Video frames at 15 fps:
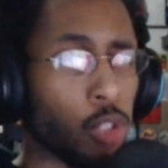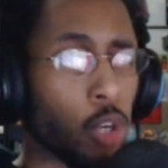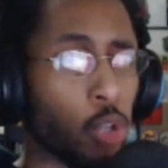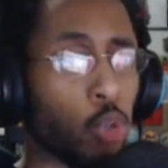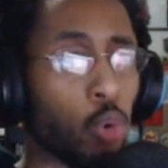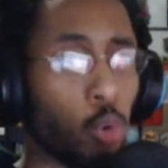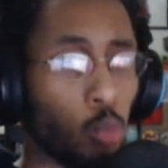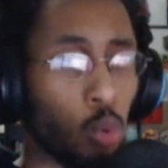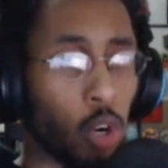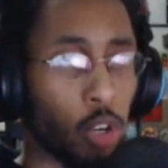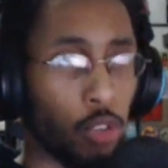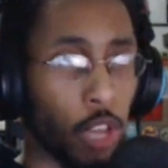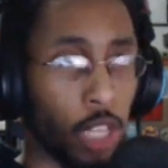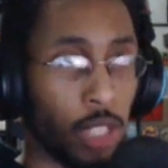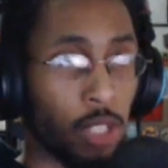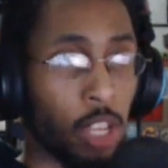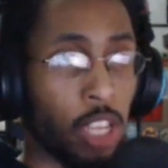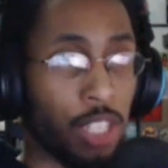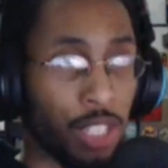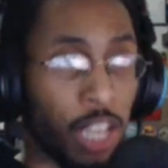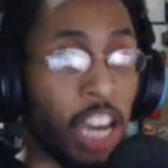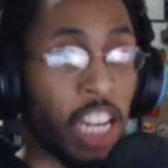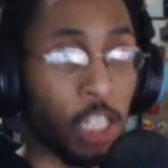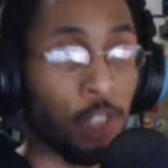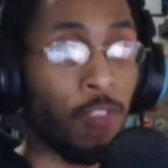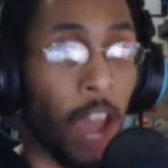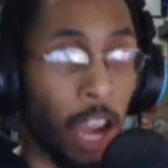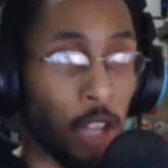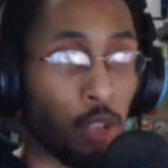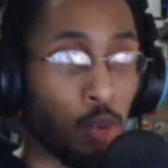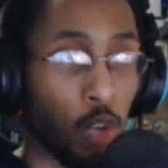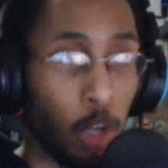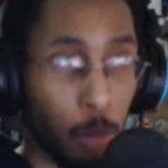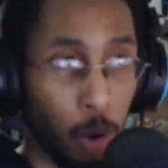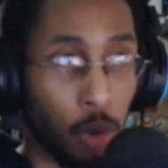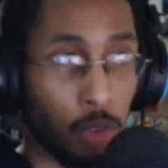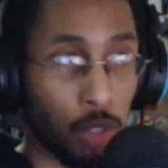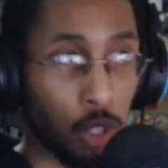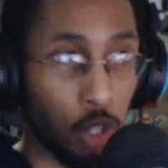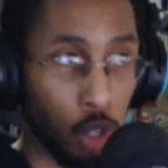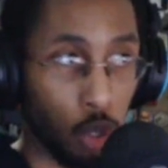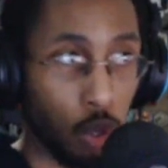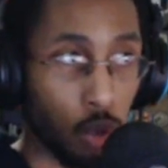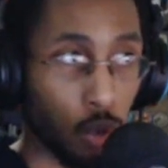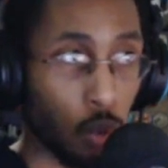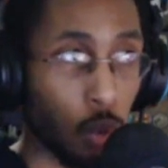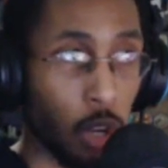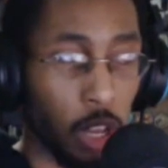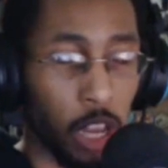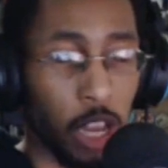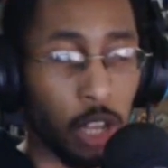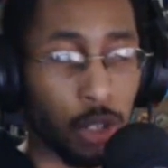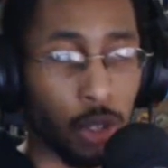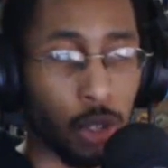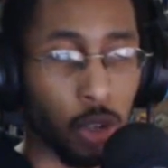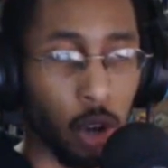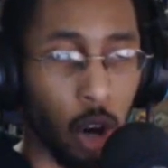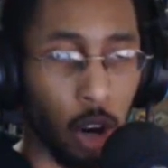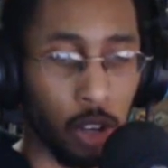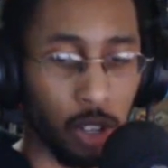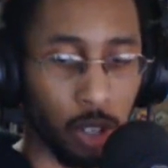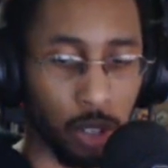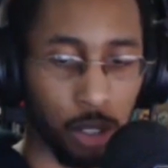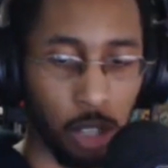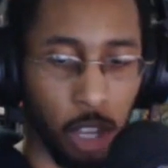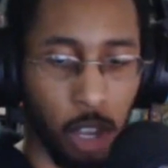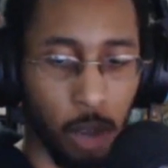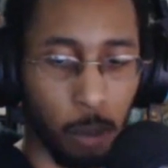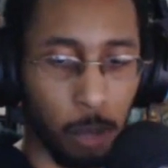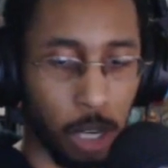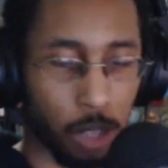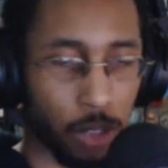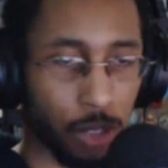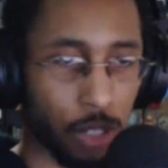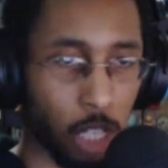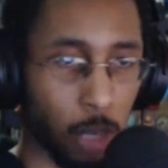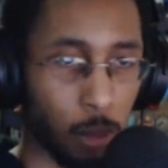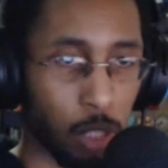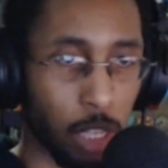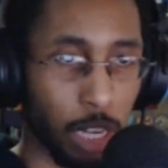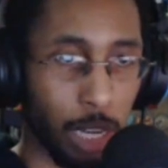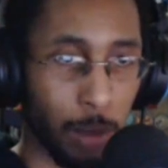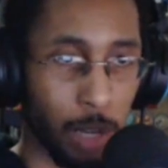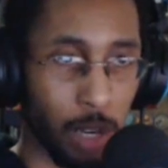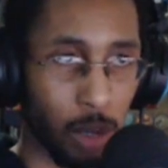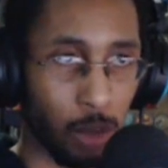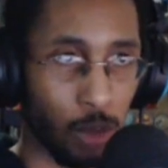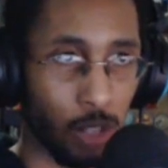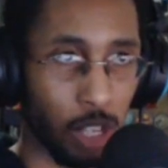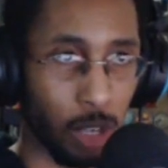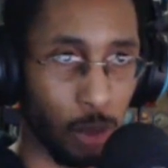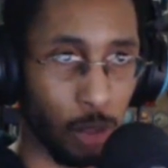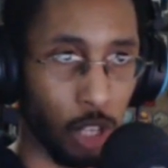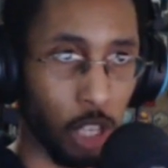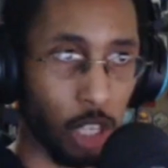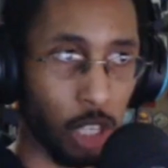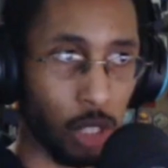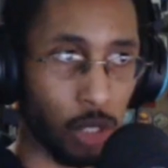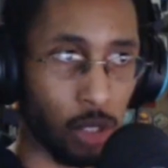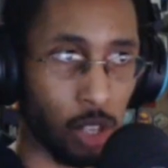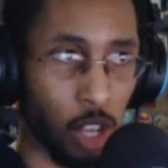doing work that's satisfactory both to you and to your audience. But at the same time, I don't think it's